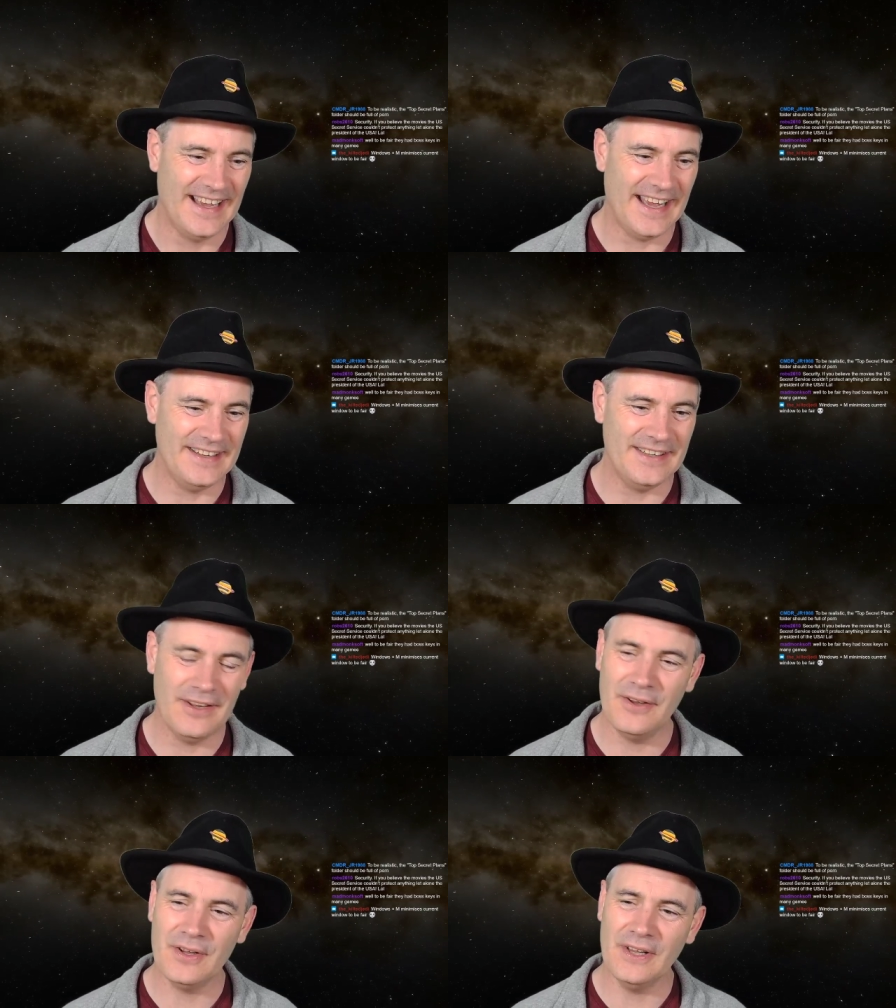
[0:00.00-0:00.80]
And
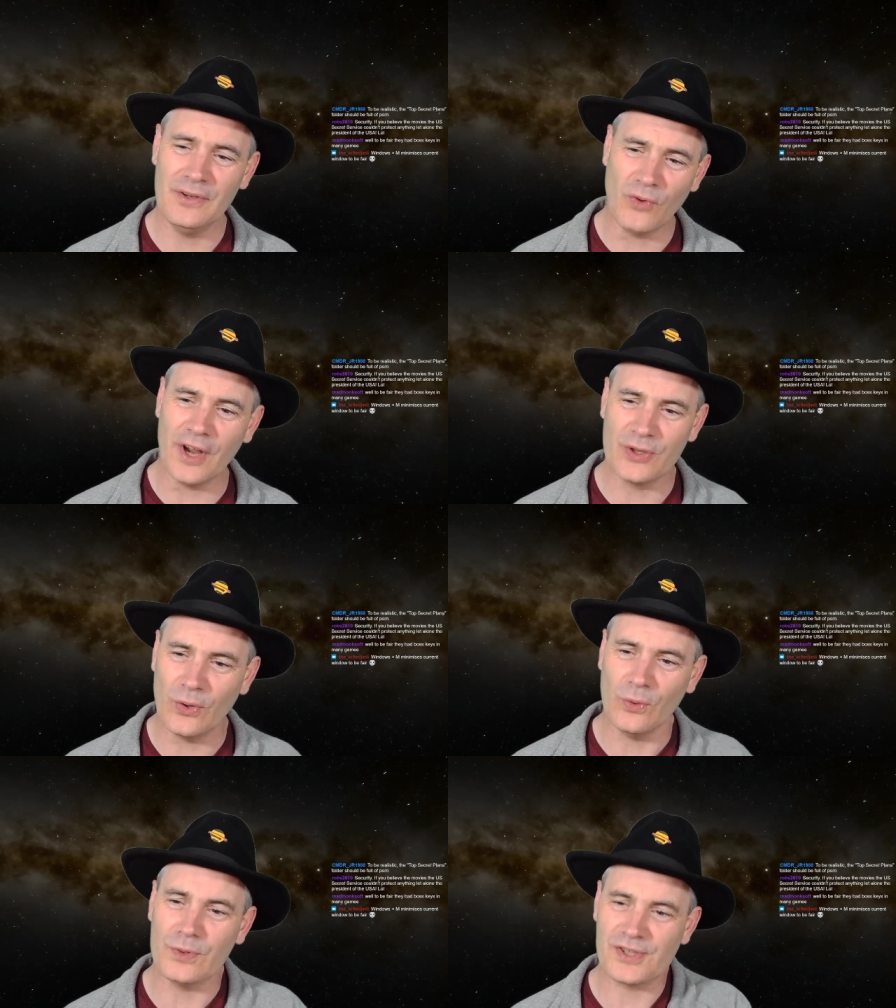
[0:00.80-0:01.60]
you can only ride your
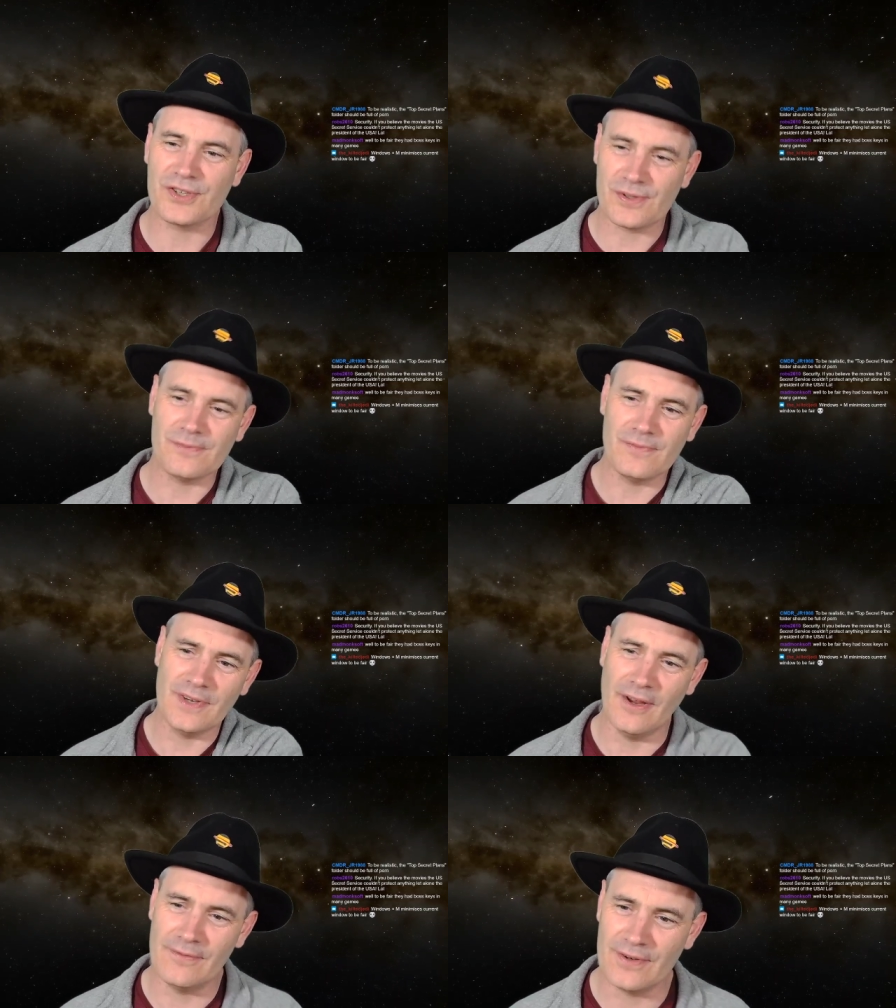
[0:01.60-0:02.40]
horse
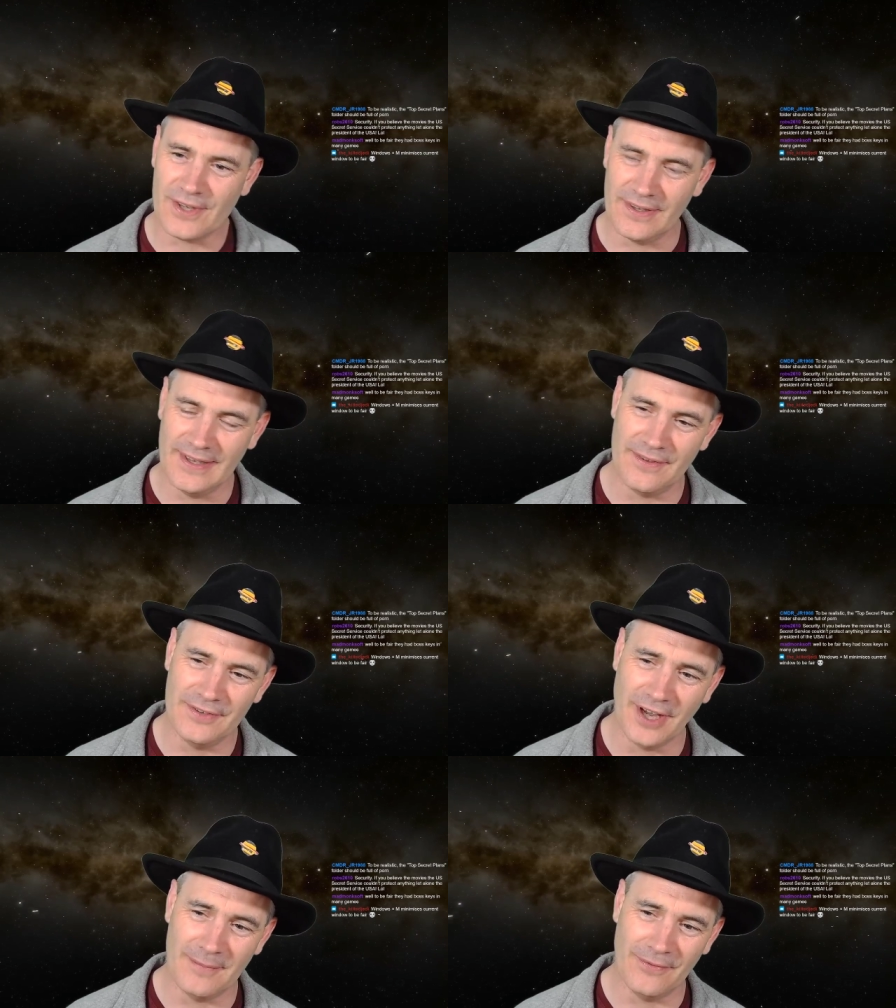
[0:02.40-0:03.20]
for a certain length of
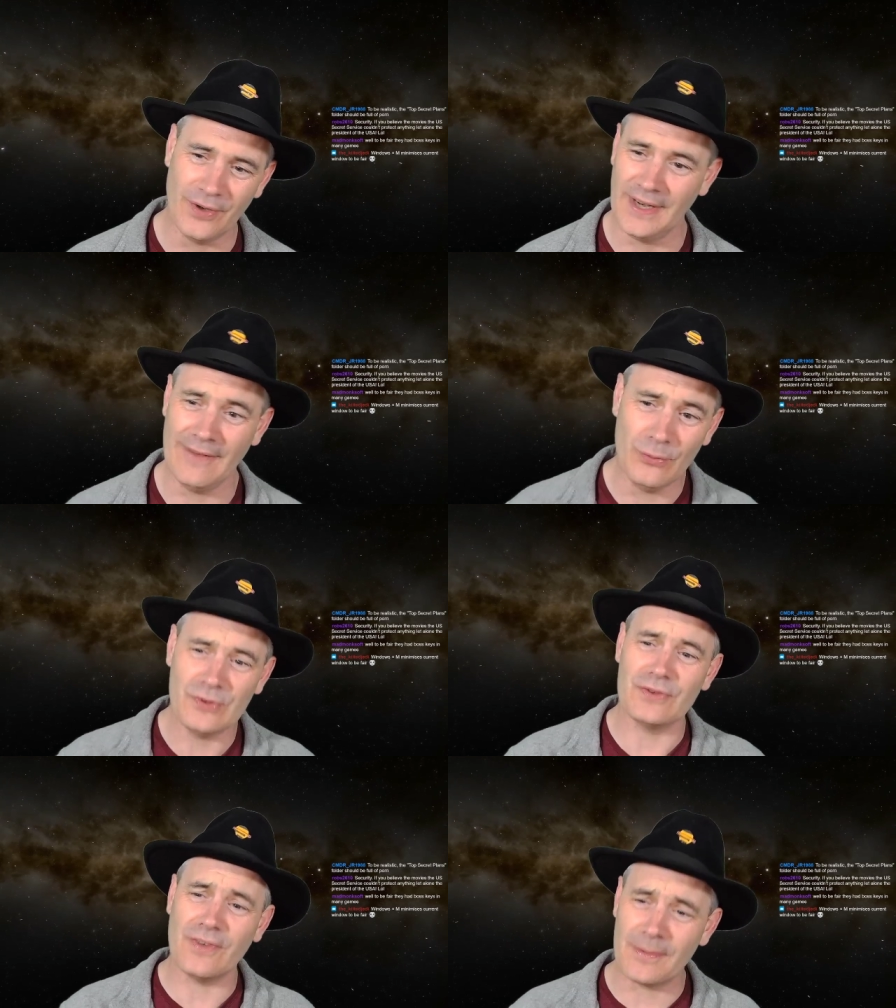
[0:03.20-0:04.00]
time before you can have all
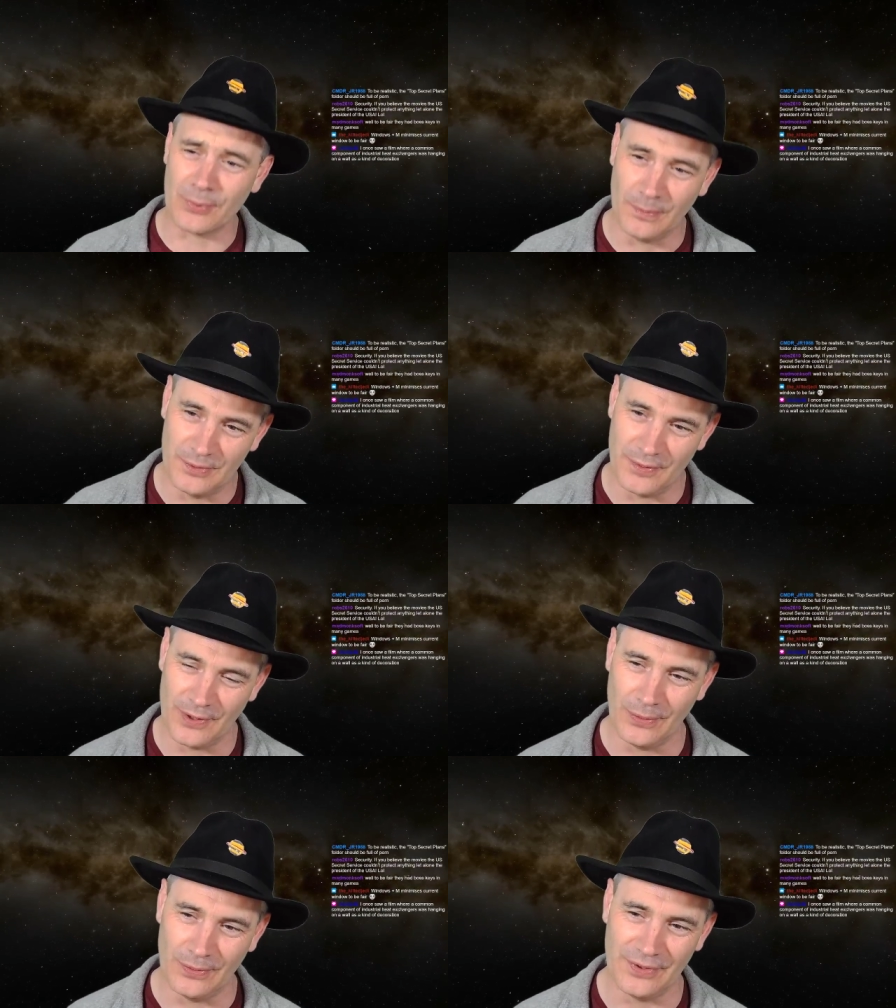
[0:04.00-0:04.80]
sorts of other problems with
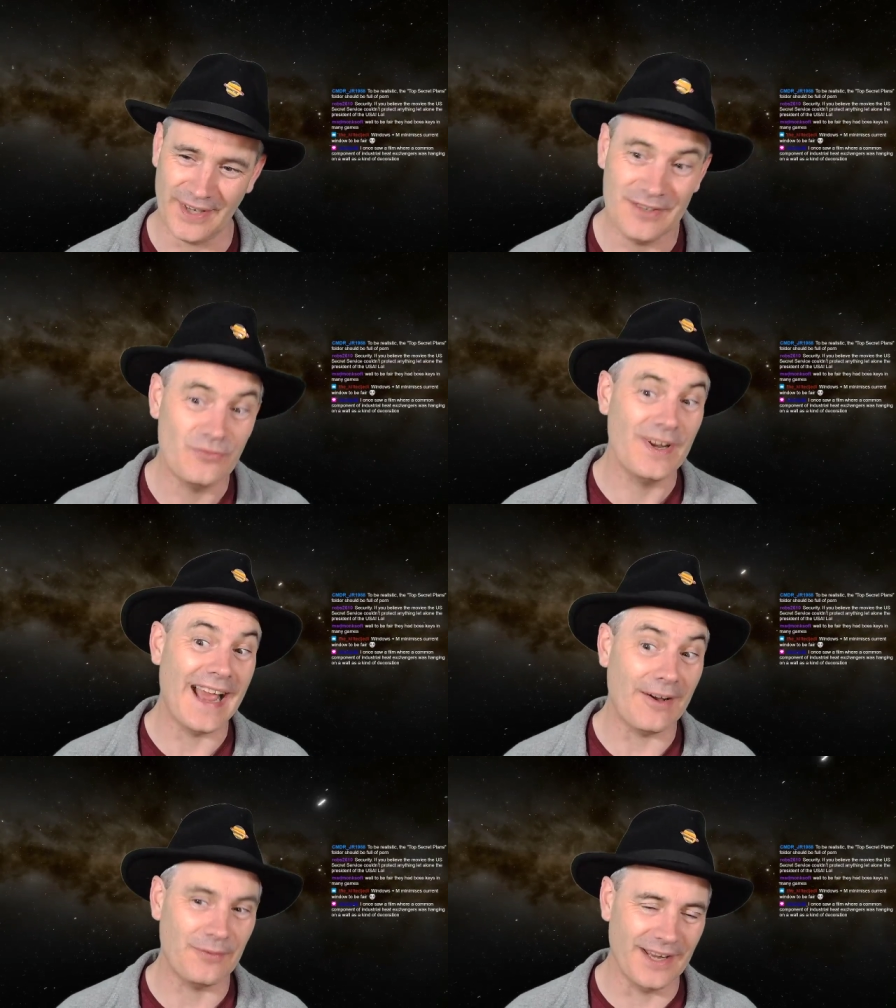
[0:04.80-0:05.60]
your horse in
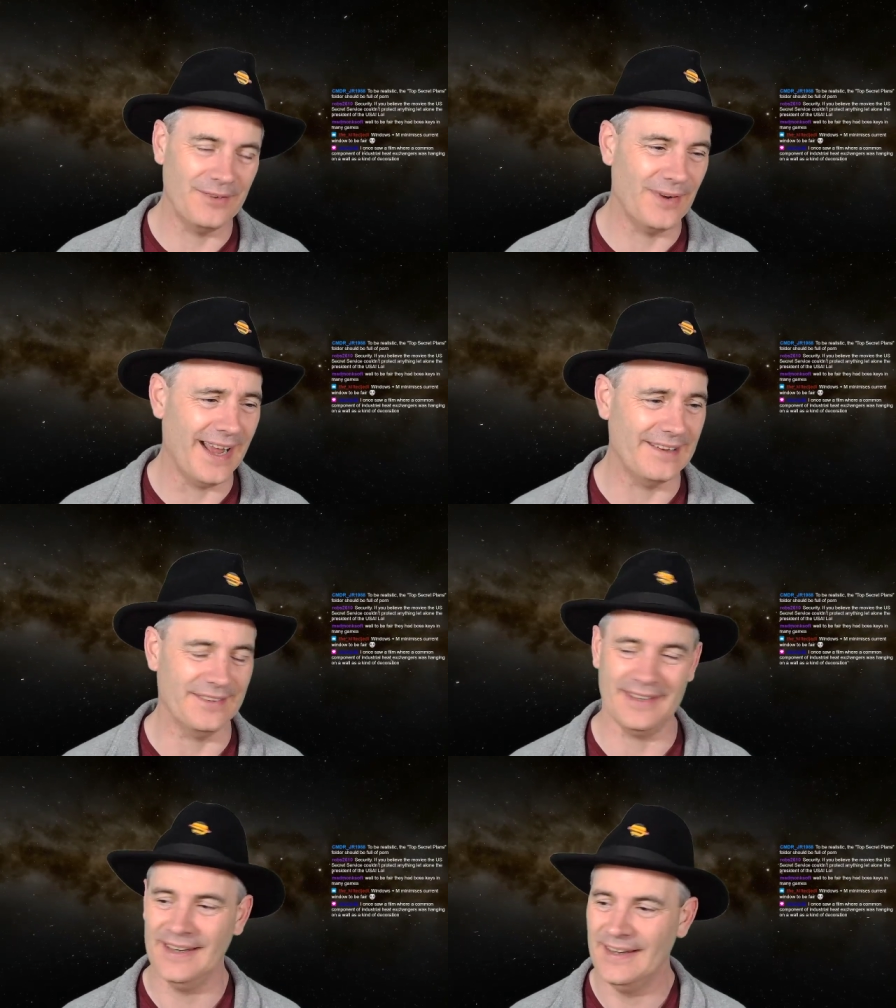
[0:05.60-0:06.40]

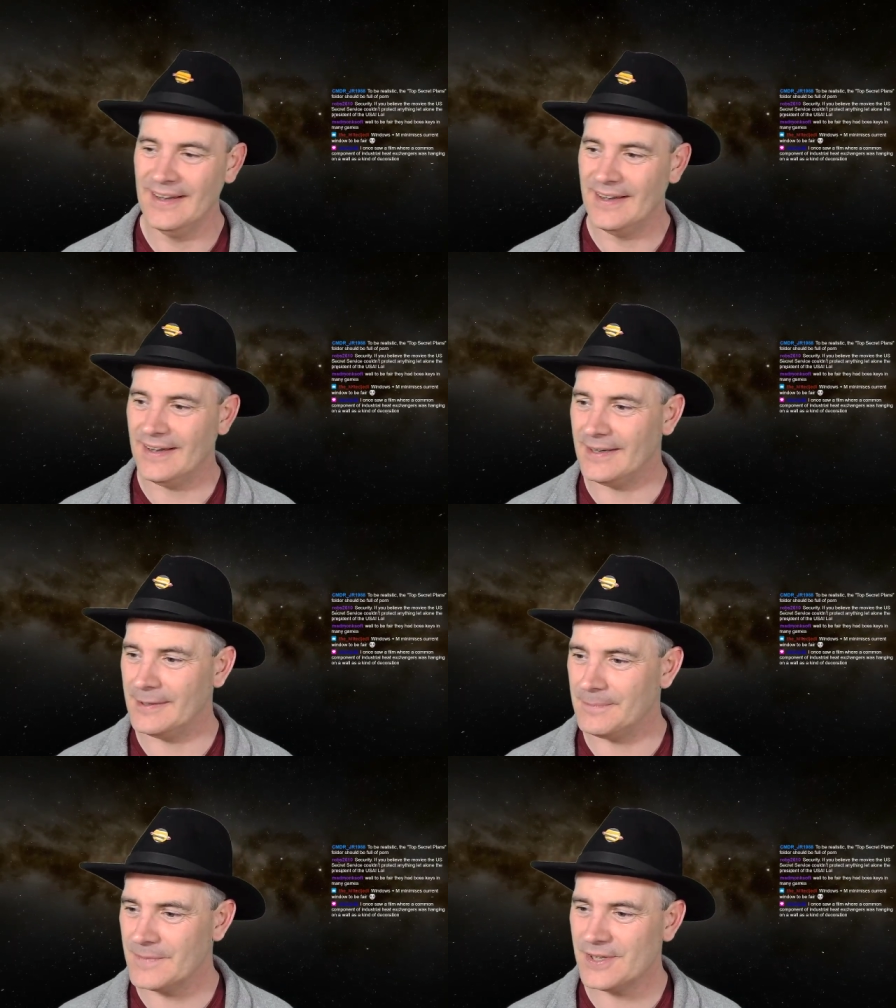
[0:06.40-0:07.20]
reality.
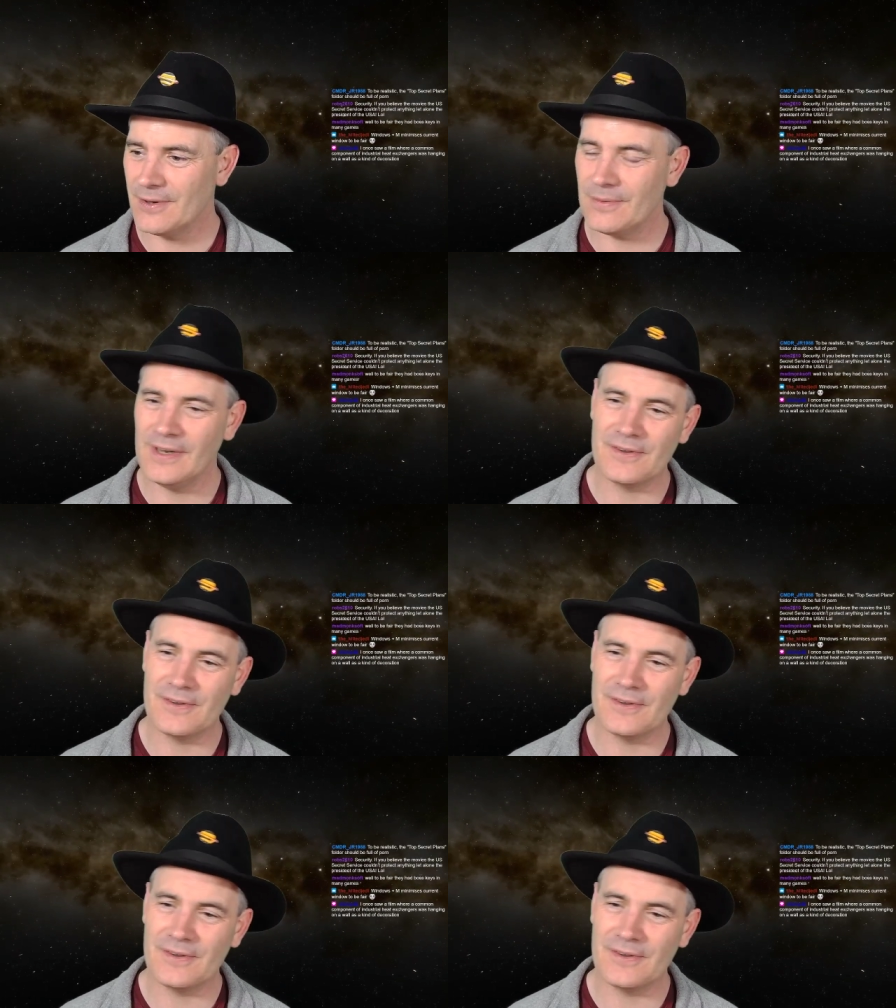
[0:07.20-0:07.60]
So